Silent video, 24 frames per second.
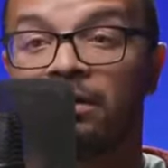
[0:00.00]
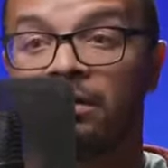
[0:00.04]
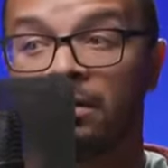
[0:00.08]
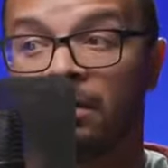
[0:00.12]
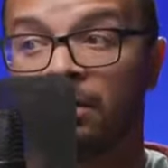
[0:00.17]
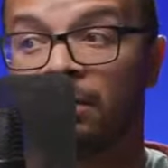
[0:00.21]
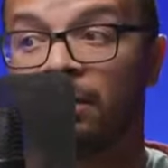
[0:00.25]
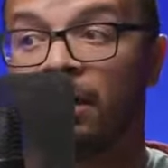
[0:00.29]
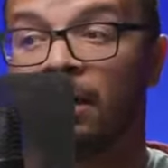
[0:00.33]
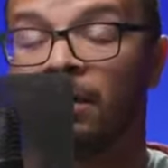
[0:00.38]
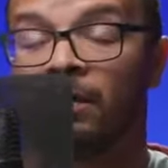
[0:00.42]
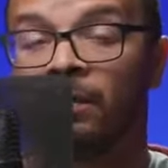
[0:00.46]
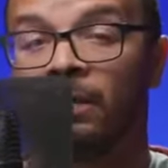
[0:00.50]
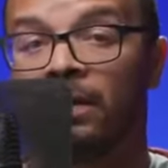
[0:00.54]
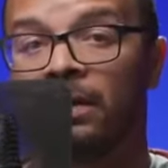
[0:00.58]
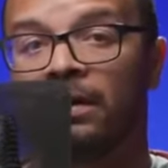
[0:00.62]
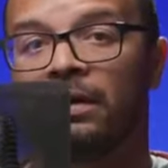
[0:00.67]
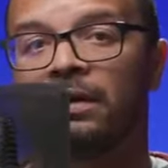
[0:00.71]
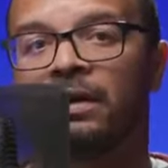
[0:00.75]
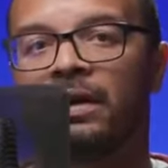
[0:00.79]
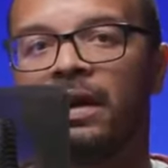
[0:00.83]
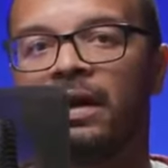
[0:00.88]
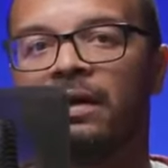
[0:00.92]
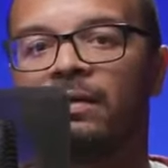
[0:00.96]
So we're going
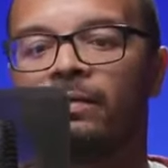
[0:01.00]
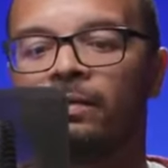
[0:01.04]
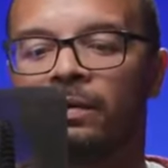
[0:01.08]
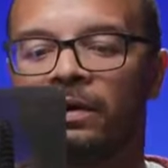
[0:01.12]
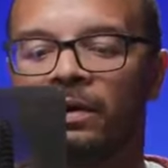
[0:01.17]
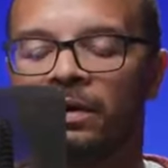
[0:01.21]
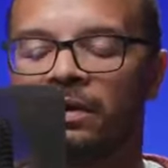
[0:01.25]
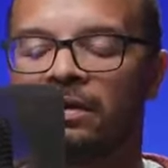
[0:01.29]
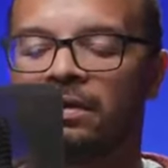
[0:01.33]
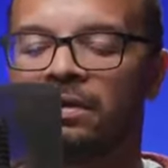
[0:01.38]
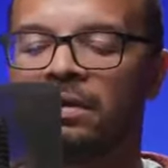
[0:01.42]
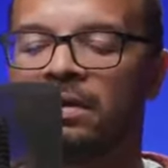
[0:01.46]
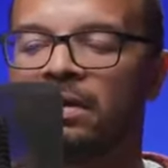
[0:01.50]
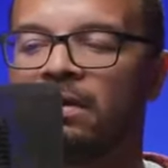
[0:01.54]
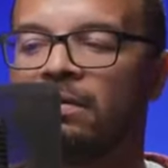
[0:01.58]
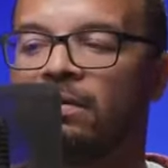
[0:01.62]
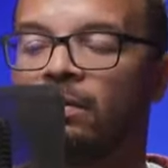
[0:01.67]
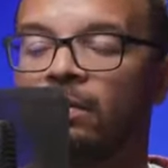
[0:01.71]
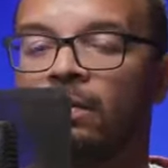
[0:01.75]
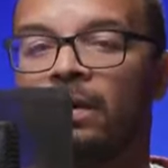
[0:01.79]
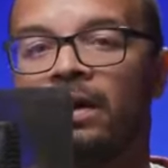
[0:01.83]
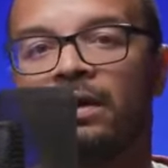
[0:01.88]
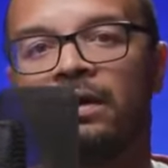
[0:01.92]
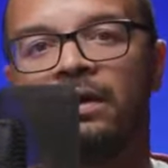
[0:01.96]
to look at it. We're going to see
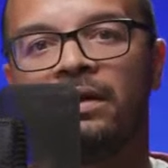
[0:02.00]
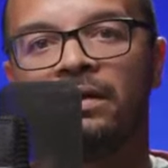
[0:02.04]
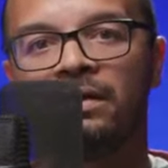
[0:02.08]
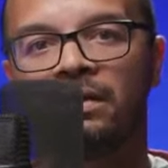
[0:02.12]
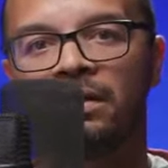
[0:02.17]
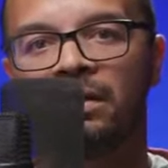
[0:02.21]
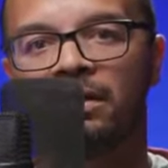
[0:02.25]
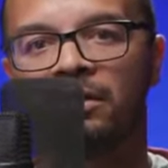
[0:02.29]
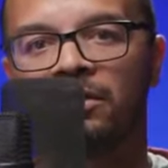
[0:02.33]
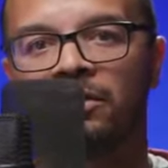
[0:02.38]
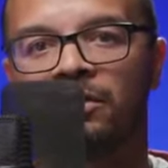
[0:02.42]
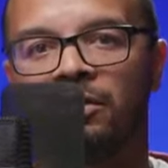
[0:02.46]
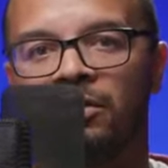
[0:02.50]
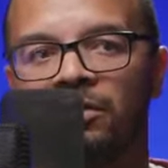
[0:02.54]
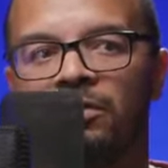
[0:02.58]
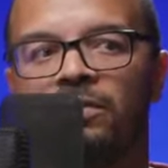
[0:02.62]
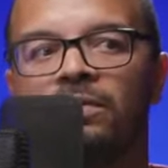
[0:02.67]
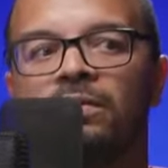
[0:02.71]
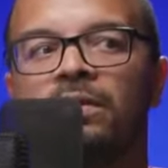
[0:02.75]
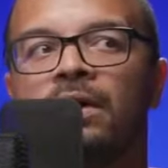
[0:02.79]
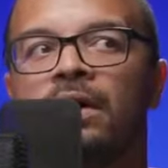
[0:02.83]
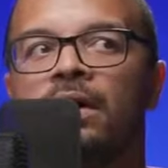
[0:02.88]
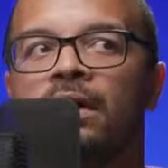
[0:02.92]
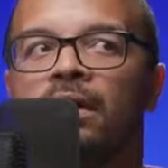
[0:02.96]
what these things
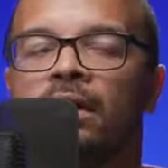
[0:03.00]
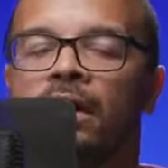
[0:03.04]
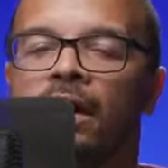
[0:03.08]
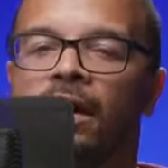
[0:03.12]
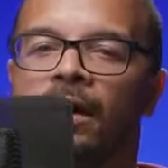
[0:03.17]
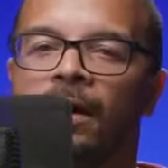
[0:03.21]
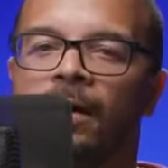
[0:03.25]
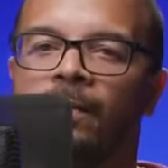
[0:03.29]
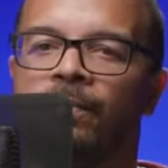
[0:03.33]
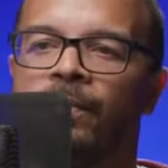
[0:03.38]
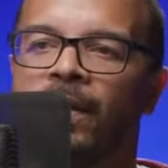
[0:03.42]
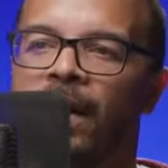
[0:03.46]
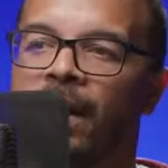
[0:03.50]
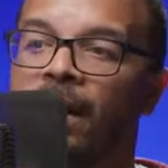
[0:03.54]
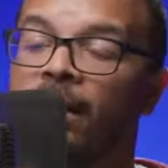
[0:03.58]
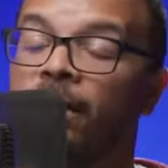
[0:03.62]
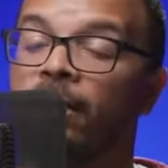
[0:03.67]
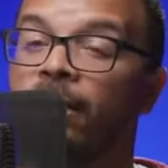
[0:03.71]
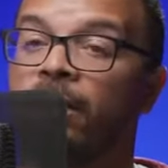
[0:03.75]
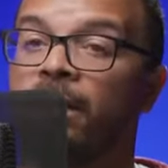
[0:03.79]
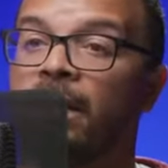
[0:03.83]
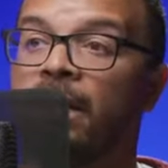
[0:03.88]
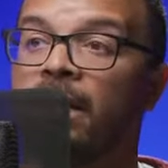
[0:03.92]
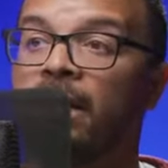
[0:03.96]
do,
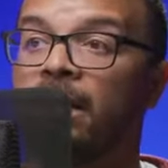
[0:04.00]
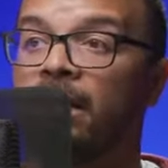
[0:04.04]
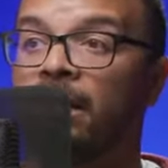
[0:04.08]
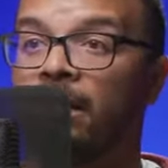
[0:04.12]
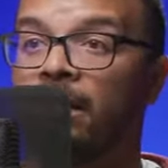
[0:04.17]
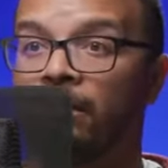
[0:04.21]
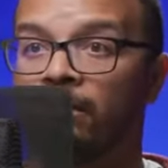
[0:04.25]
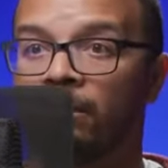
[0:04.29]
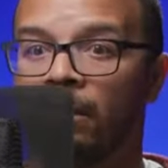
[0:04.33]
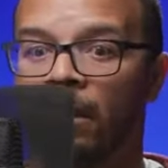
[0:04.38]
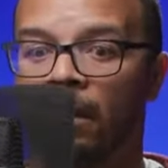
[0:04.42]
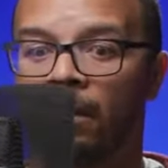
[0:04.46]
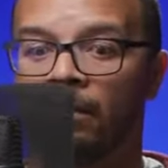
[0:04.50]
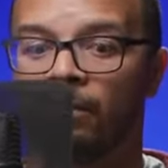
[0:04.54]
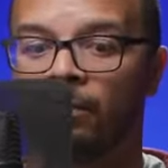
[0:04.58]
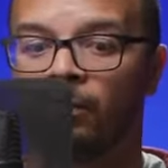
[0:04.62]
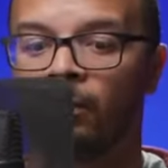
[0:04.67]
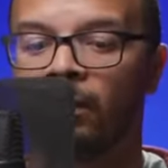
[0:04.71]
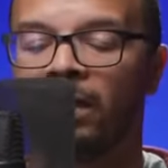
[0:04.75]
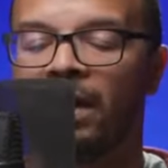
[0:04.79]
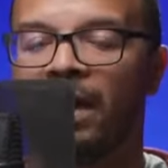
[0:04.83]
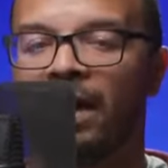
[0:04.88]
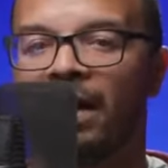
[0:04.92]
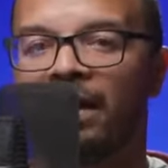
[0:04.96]
how they
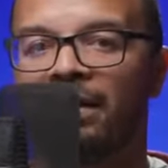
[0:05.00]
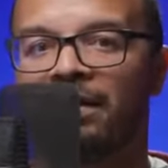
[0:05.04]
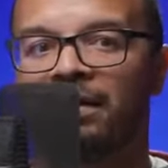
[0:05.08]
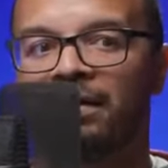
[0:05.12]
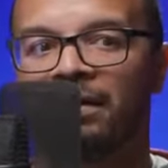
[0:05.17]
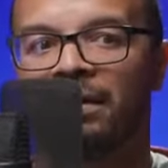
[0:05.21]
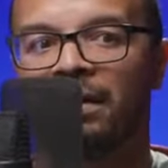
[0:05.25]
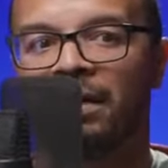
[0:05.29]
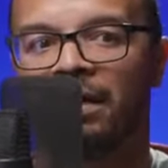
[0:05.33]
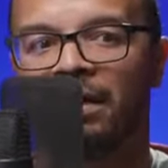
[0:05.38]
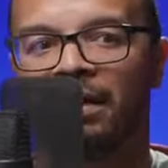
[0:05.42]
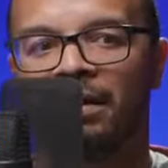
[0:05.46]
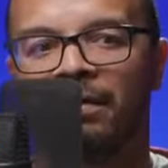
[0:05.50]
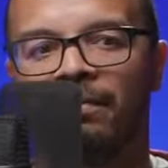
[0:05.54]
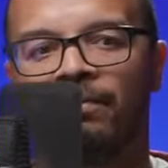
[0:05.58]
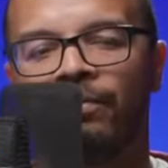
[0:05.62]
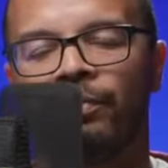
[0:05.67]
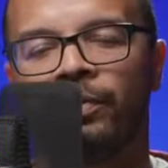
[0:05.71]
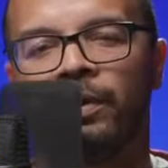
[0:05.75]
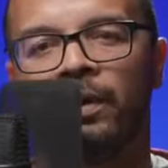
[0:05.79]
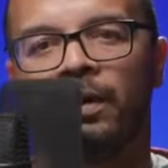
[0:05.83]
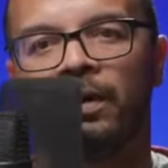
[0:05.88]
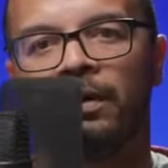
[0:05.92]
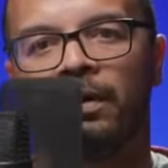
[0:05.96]
react in
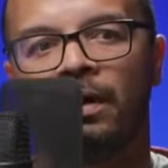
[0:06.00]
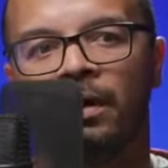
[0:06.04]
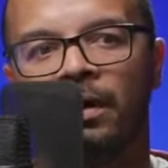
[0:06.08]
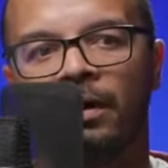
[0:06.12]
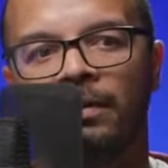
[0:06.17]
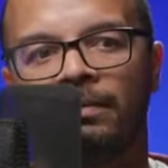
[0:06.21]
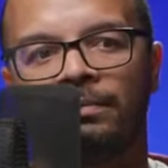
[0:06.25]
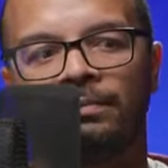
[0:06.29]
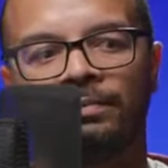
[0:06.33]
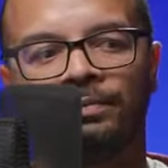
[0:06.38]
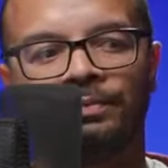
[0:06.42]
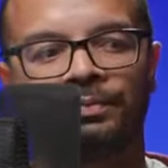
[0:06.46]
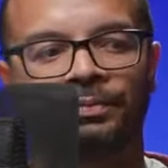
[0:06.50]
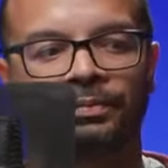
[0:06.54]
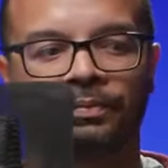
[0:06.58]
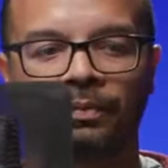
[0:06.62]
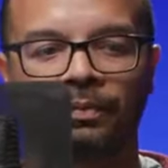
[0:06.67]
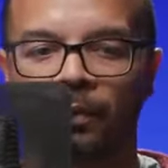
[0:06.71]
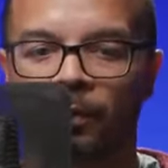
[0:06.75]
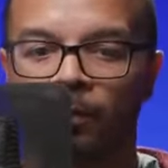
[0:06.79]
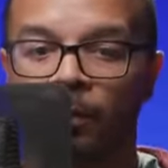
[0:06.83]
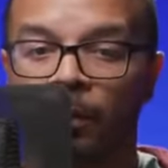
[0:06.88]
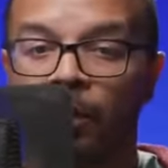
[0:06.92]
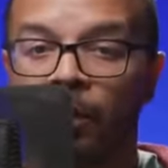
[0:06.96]

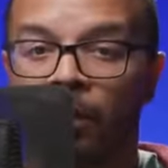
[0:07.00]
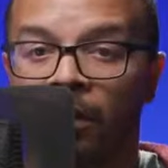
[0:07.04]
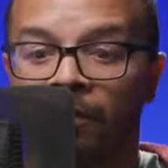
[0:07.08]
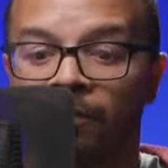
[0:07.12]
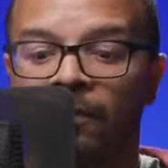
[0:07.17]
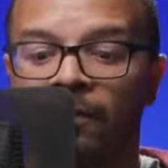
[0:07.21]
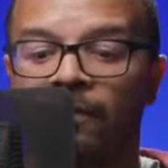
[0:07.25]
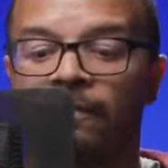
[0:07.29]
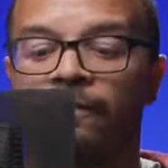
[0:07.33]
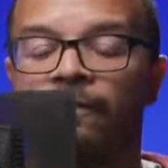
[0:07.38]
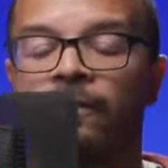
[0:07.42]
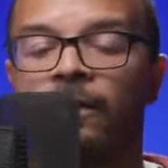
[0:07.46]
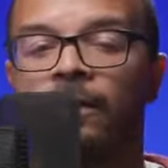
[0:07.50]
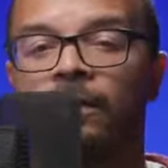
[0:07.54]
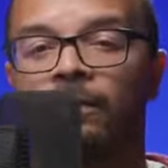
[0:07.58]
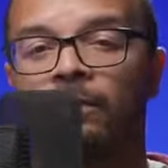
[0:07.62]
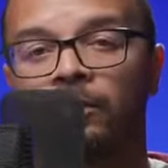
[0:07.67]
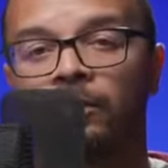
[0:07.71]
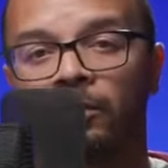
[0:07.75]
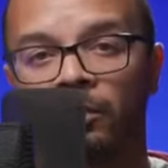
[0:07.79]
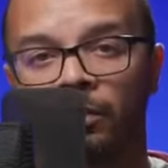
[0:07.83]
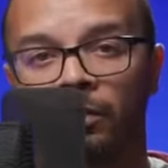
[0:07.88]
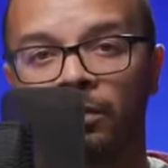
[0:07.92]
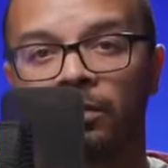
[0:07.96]
more of a
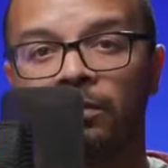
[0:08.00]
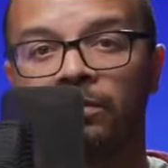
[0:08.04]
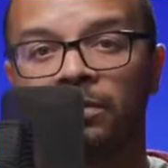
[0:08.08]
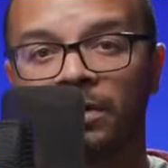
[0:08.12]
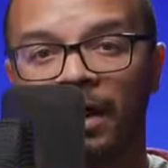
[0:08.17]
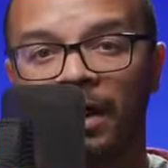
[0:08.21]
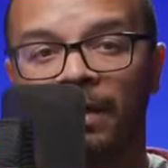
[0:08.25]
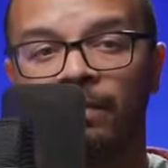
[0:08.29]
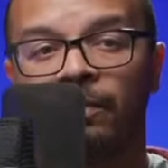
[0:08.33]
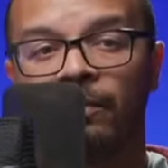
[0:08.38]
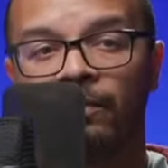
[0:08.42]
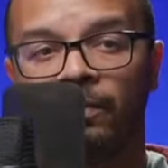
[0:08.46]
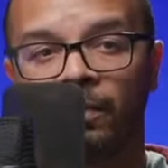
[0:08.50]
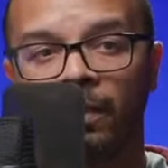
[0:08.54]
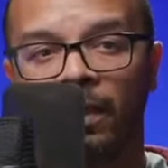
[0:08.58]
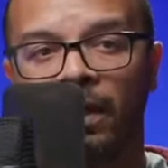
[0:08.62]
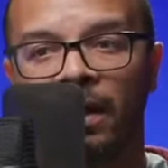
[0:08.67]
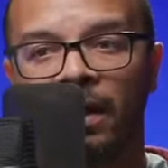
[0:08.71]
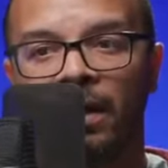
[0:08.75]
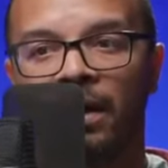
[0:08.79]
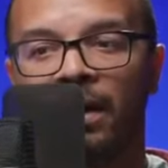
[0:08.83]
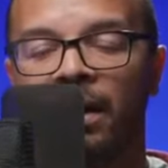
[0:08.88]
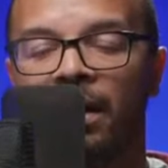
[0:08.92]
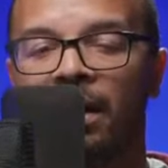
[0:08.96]
film crew type of
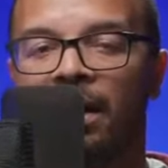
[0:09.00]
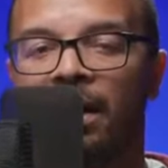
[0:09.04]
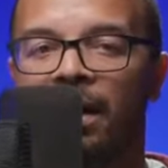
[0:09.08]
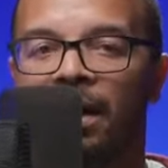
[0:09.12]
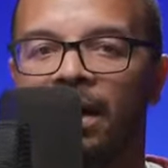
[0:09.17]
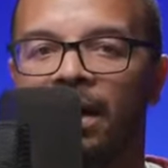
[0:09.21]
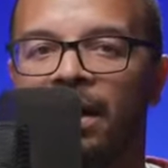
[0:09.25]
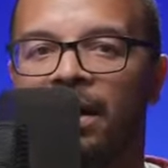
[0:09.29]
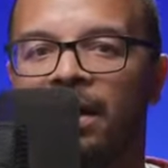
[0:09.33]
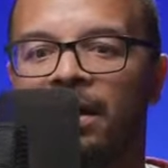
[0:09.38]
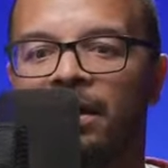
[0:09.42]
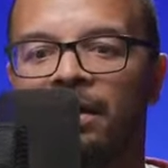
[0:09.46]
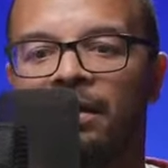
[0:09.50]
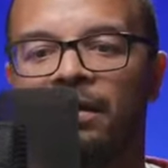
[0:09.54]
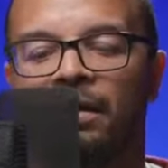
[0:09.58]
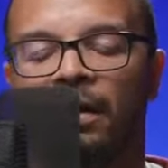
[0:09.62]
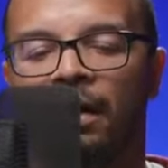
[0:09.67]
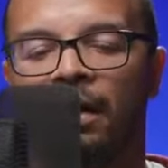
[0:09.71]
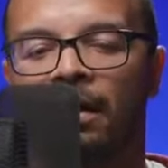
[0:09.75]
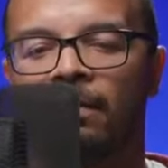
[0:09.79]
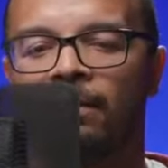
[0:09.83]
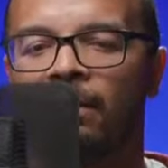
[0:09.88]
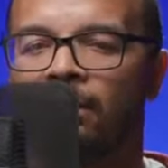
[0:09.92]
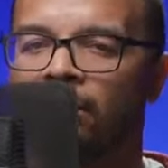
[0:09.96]
way, and
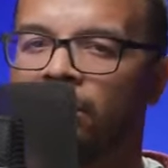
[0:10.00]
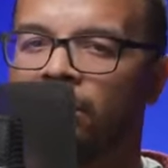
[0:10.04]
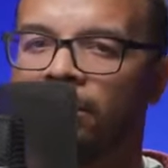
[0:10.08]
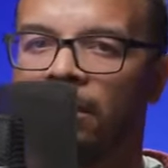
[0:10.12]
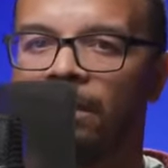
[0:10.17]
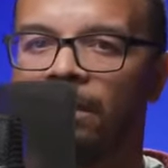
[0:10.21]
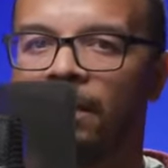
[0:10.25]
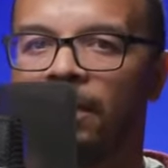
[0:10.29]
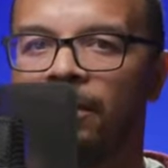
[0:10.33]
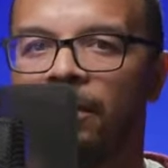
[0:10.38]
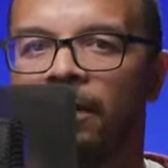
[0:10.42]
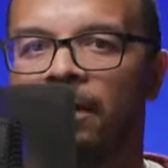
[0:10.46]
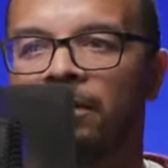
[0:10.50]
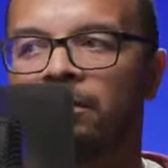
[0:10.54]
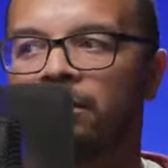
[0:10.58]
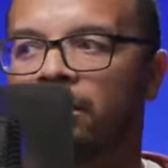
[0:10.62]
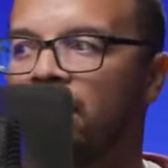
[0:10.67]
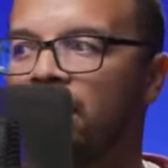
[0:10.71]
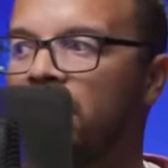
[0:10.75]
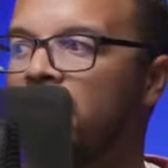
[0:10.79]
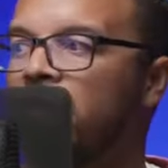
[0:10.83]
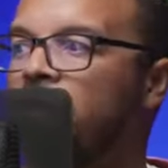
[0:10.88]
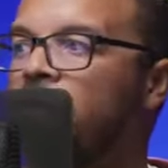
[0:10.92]
share my thoughts on it.